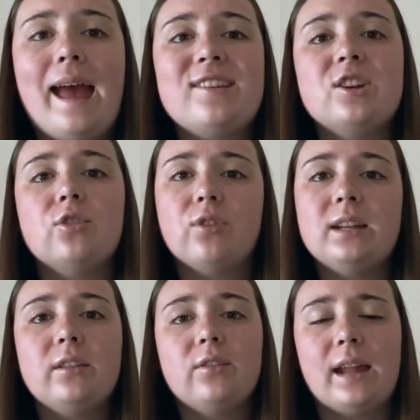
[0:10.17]
Edgehill
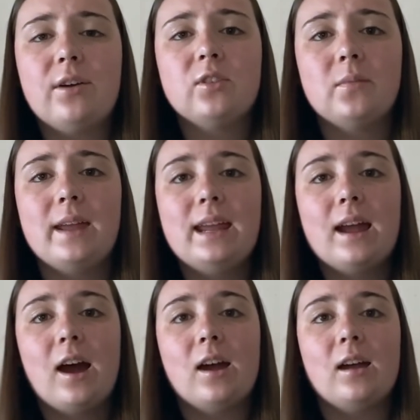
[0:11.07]
really stood out to me.
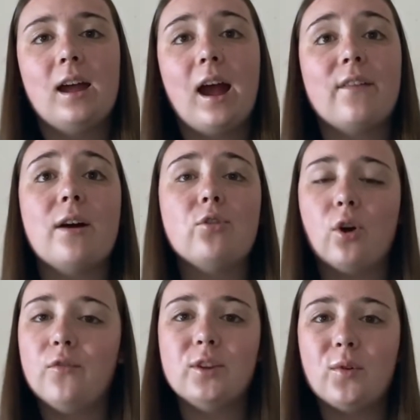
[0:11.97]
I felt
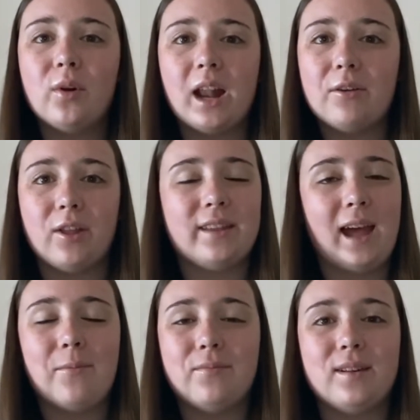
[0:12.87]
comfortable when I was on the
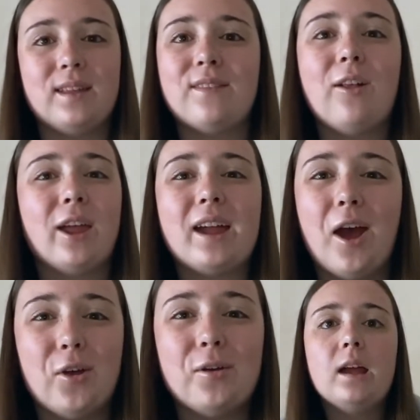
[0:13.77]
campus. It felt like
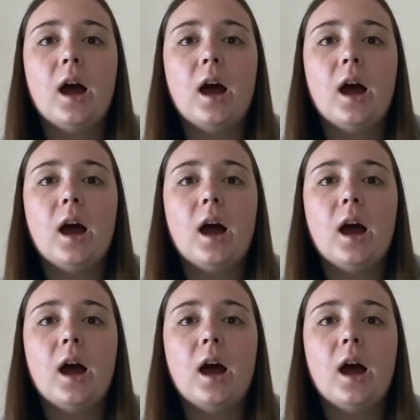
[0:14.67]
home.